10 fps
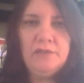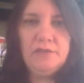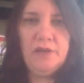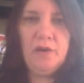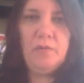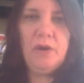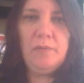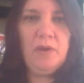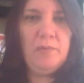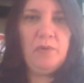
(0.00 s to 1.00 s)
So
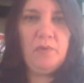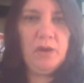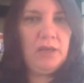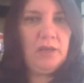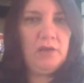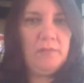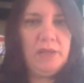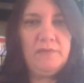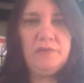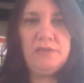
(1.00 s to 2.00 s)
I'm going to be working on
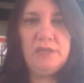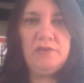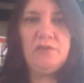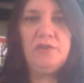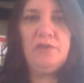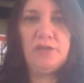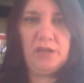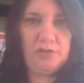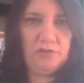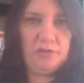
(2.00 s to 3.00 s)
manifestation and
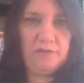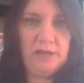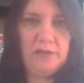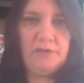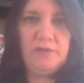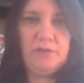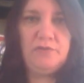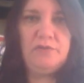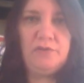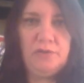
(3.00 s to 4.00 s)
creation of
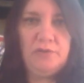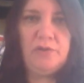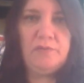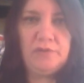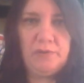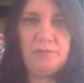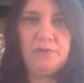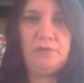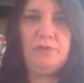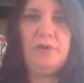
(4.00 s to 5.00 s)
those 2 dreams come
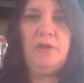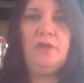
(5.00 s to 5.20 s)
true.